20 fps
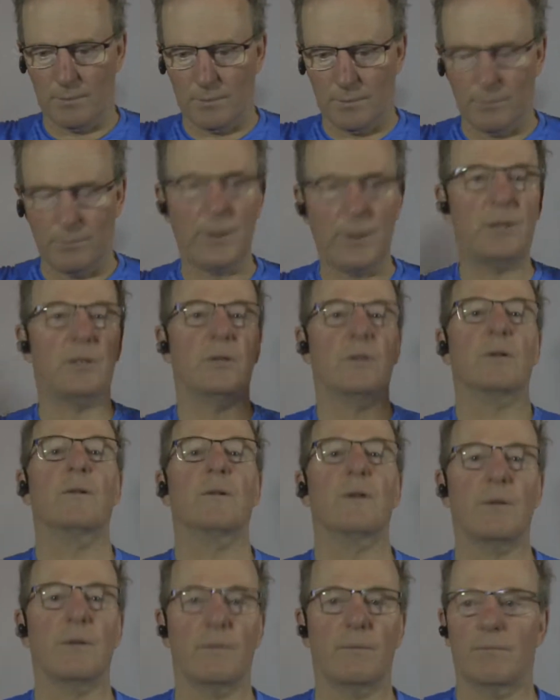be sure
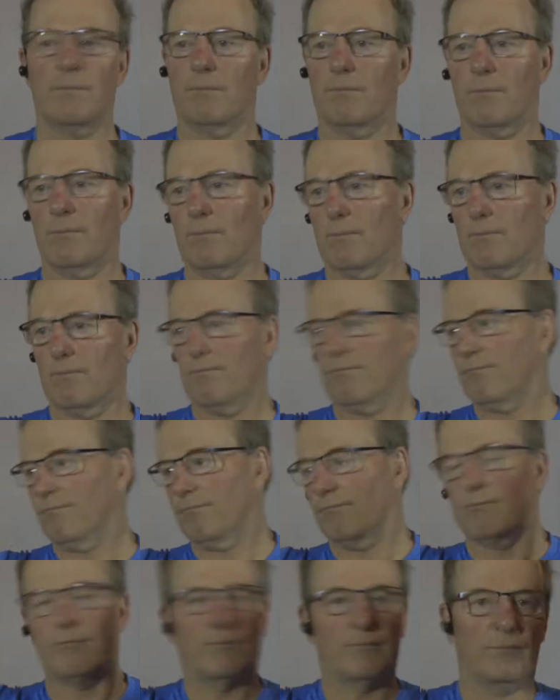and
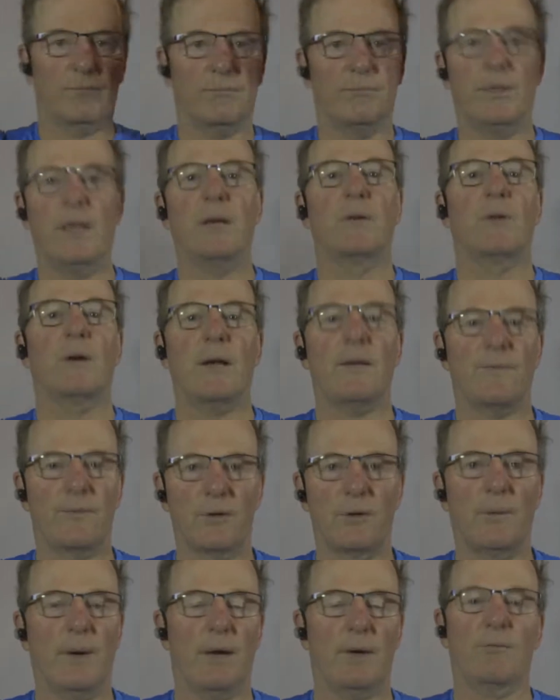be
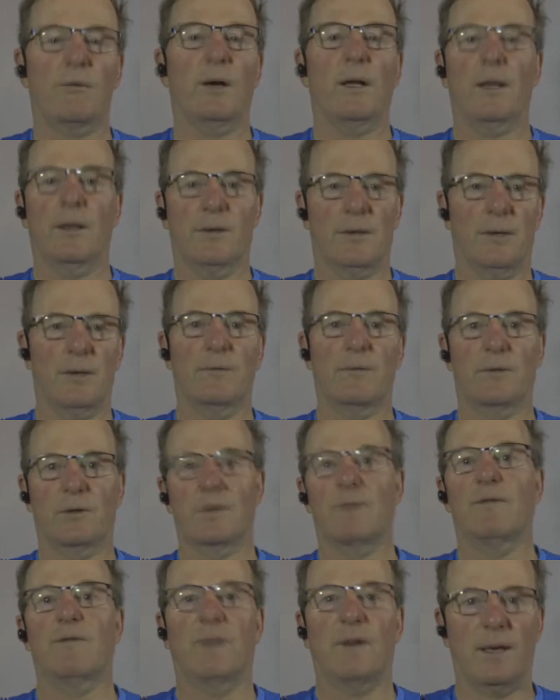grateful to my
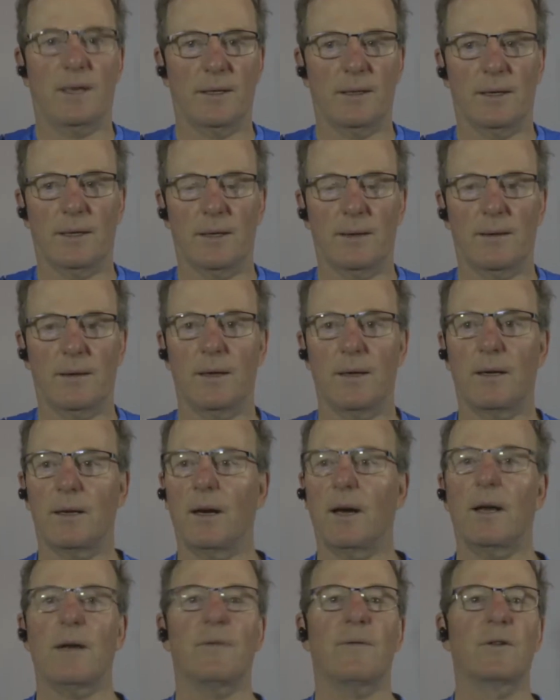relatives finally.
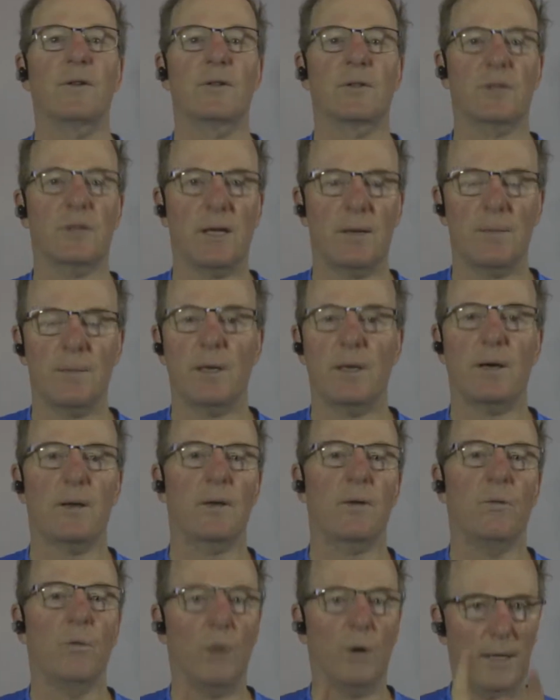God, if you'll save me,
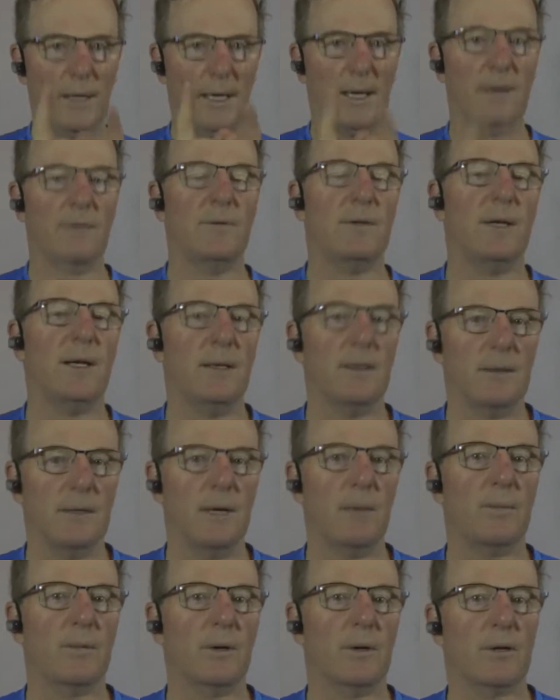1 out of 10
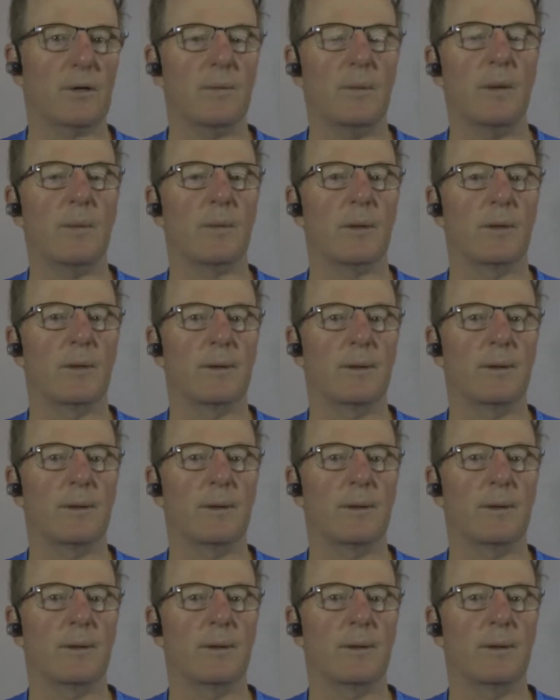keep their commitment.